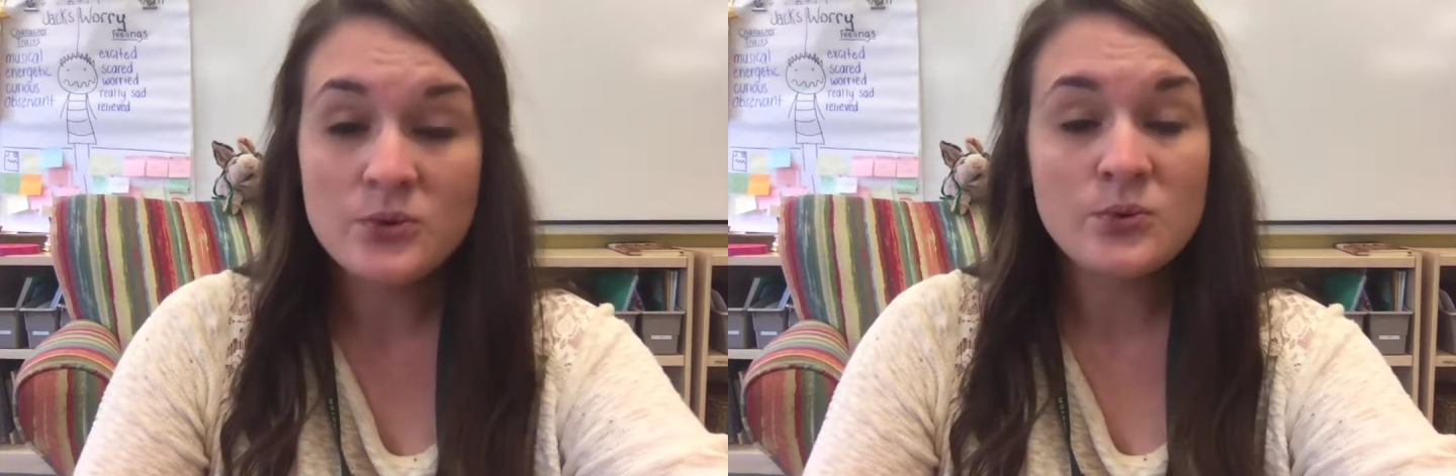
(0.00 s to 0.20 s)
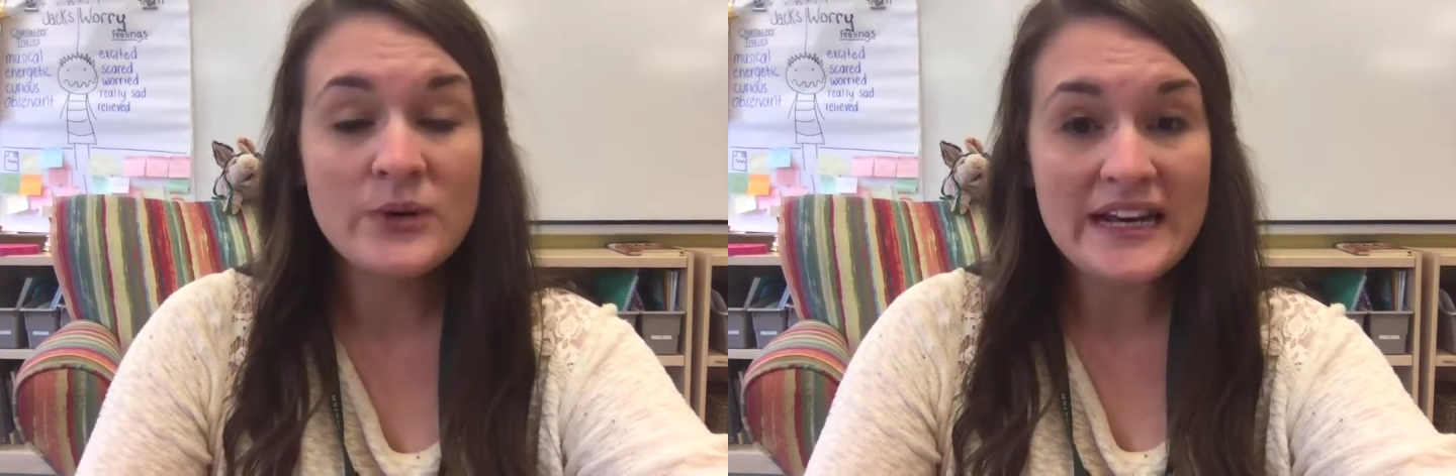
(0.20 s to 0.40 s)

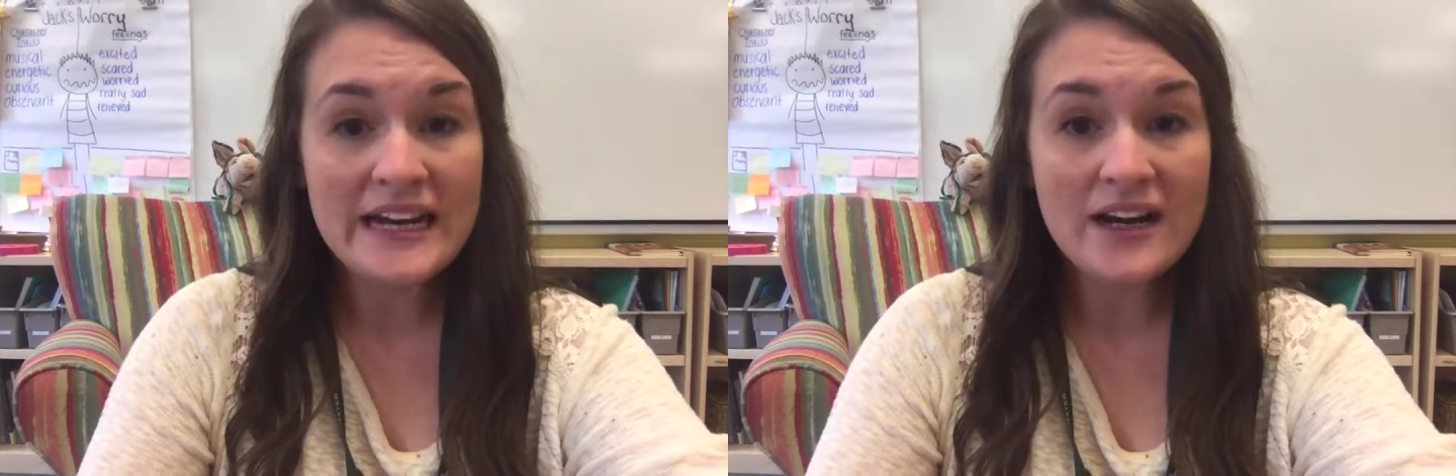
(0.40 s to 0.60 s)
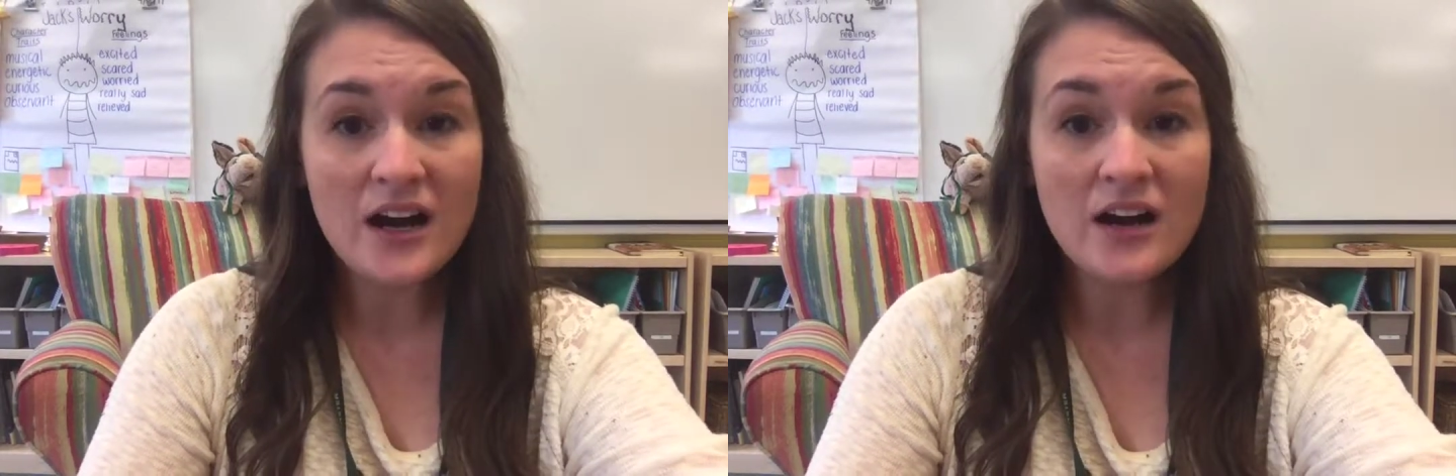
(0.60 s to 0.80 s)

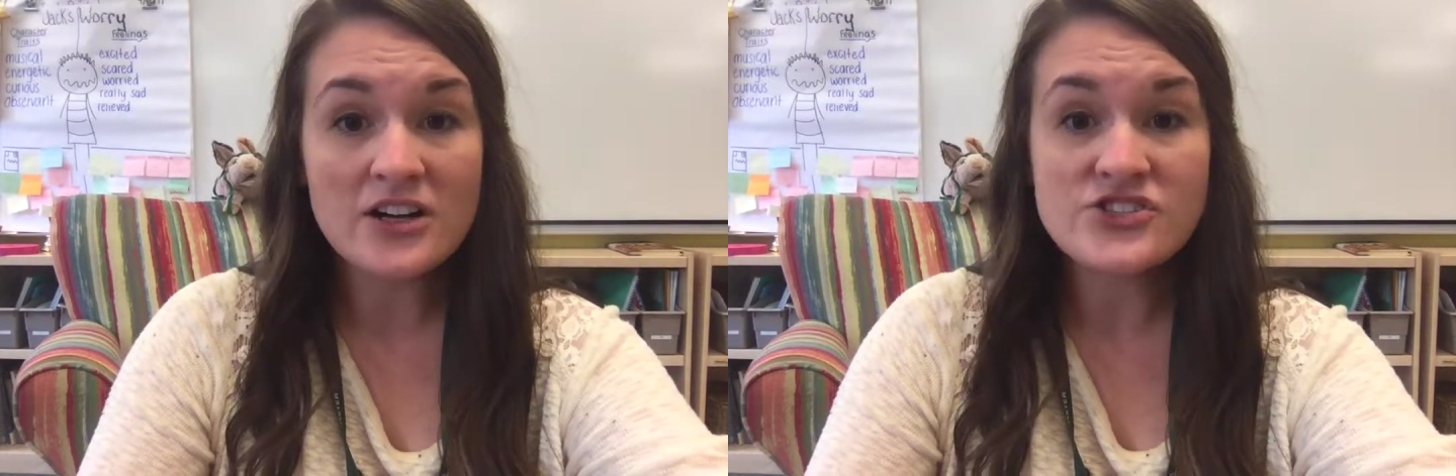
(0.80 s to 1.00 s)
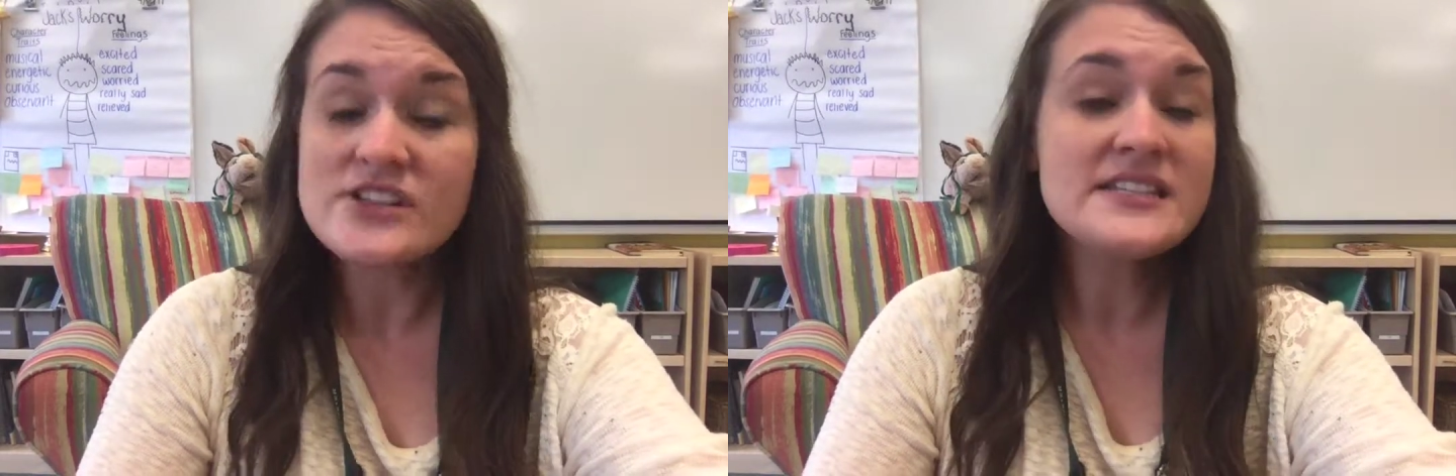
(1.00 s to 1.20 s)
we are
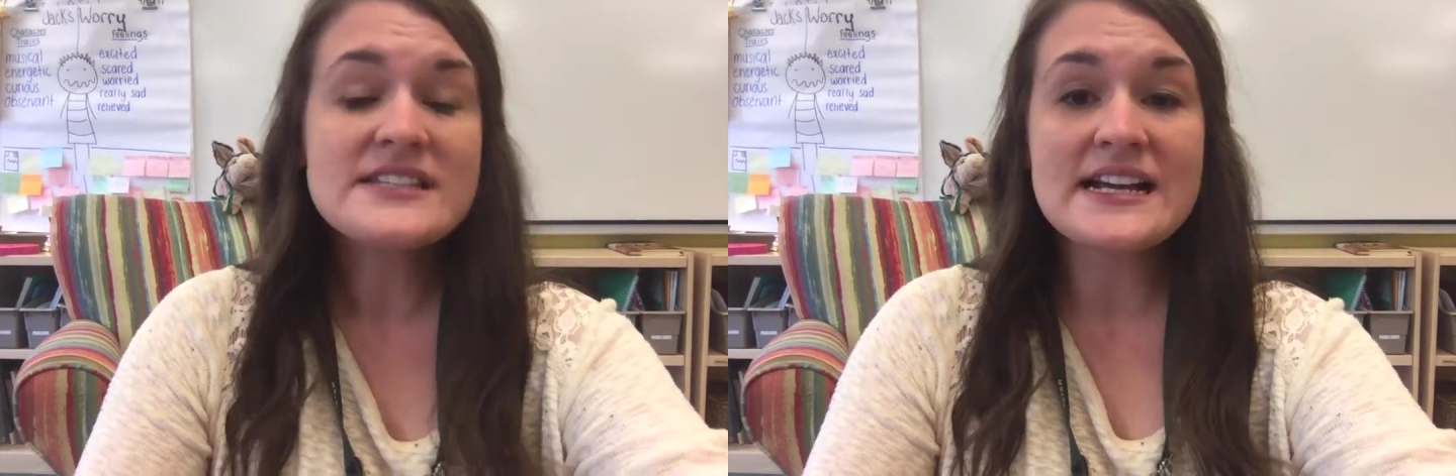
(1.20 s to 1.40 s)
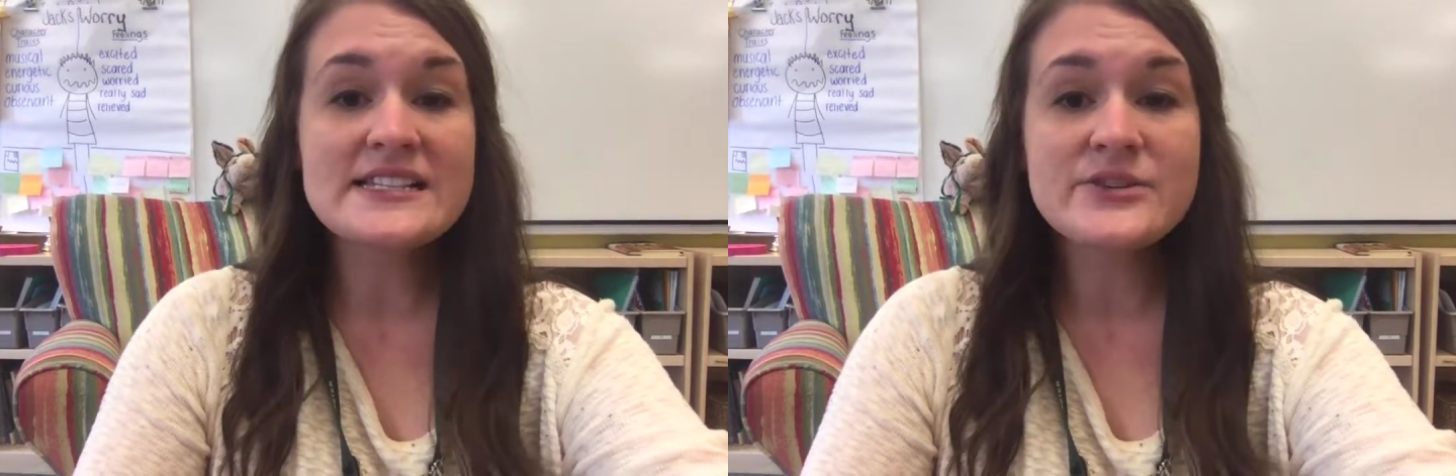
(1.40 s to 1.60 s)
just a
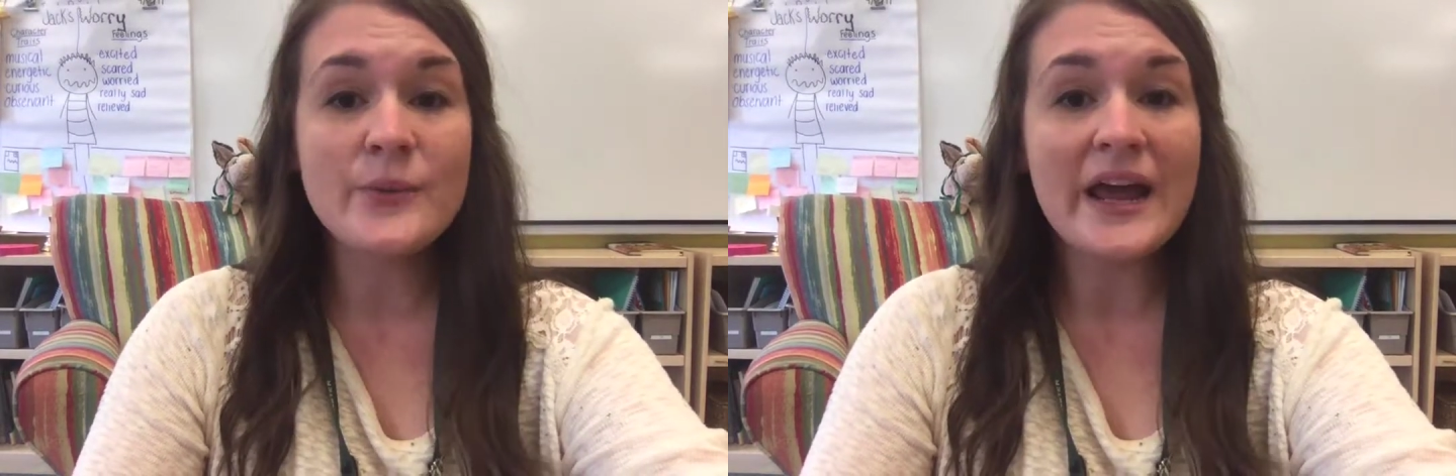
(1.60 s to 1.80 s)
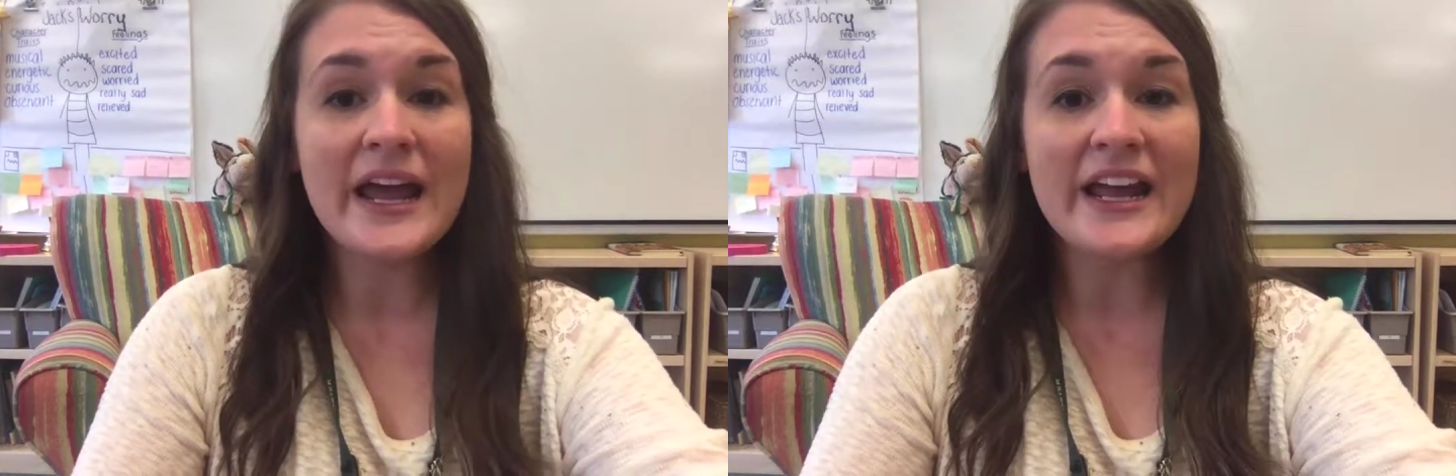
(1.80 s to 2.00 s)
text
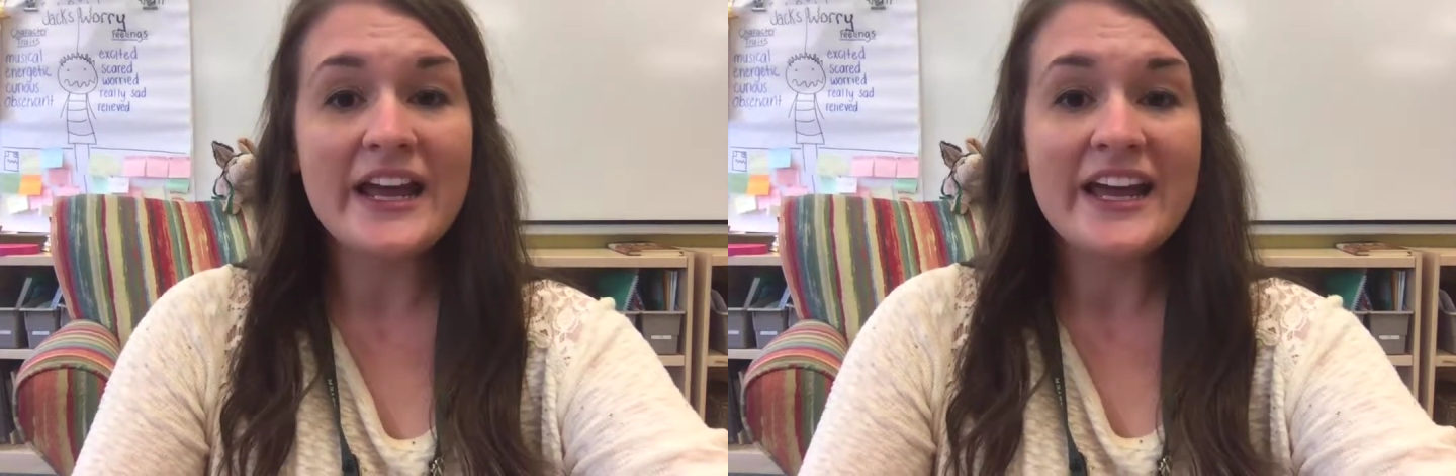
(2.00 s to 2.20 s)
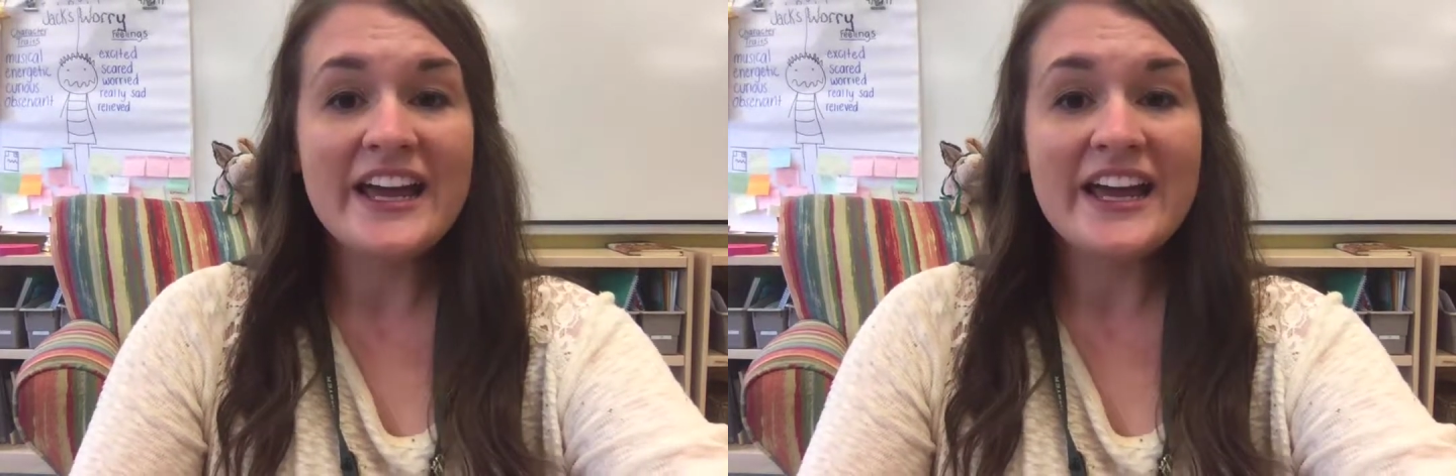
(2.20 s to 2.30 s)
away,